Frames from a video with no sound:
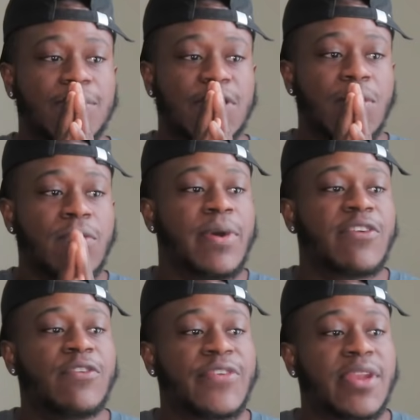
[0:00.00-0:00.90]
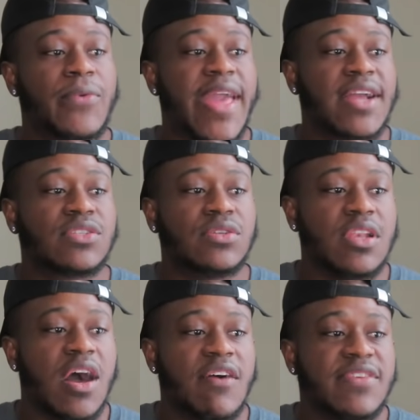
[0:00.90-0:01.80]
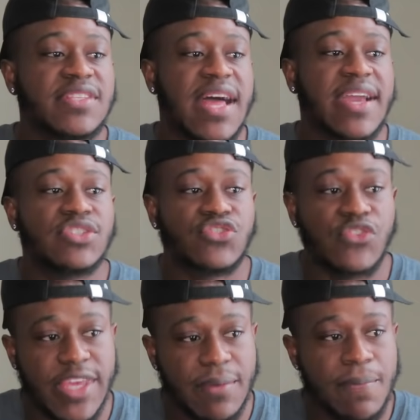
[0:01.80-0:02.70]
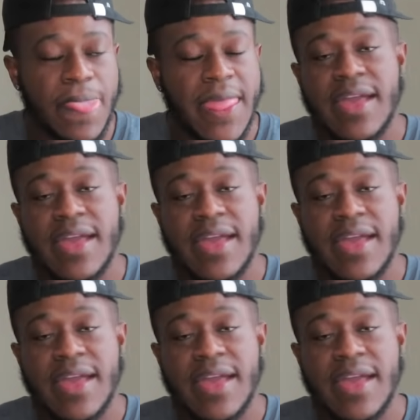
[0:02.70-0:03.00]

So we're finna react to Love Is Like a Dream.